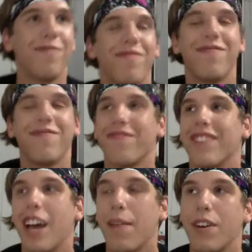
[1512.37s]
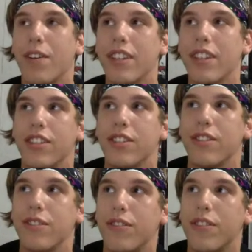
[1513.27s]
I'm going
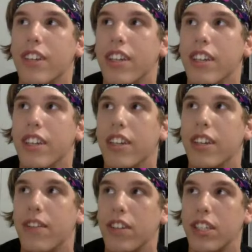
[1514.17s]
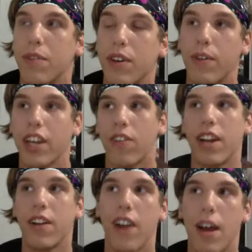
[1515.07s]
to... First, I'm doing one in
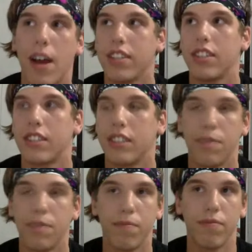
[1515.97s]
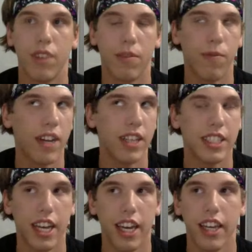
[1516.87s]
Grand Rapids
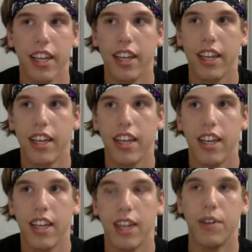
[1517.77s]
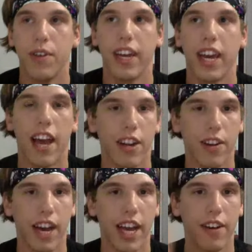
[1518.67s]
Wednesday... Then I'm doing Akron,
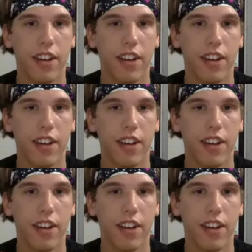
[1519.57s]
Ohio,